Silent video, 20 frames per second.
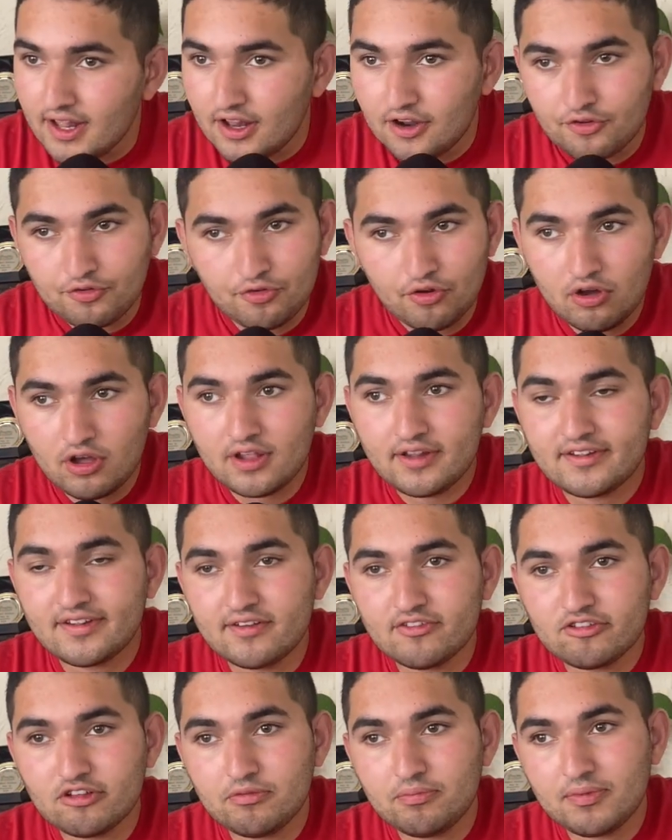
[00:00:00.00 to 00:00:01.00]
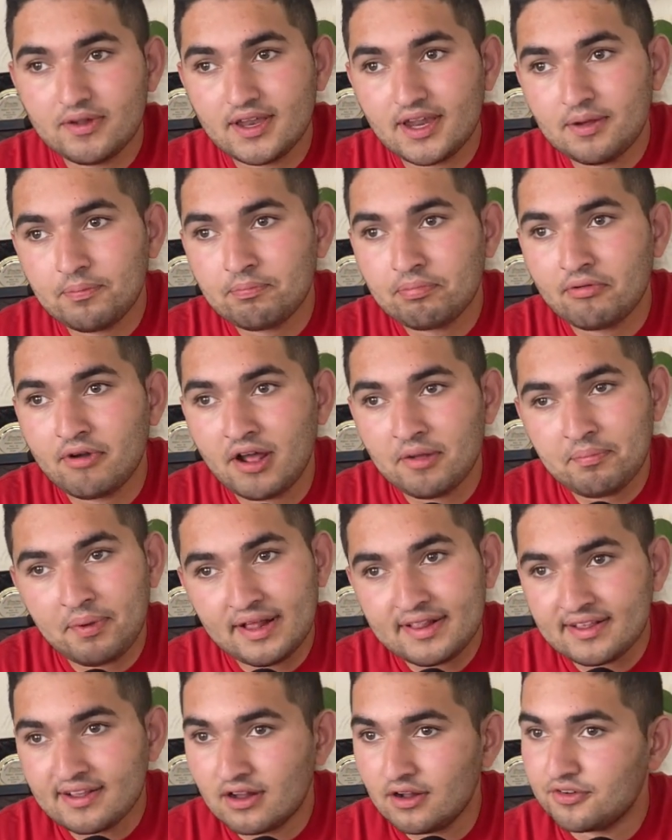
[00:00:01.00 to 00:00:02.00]
Not in terms of in their prime, but I
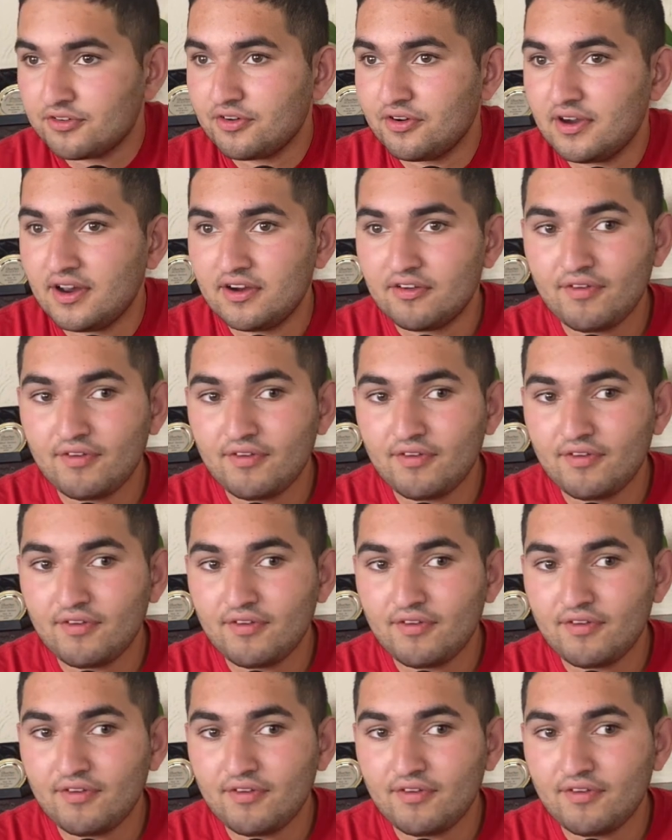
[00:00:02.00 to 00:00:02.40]
think Andre Onana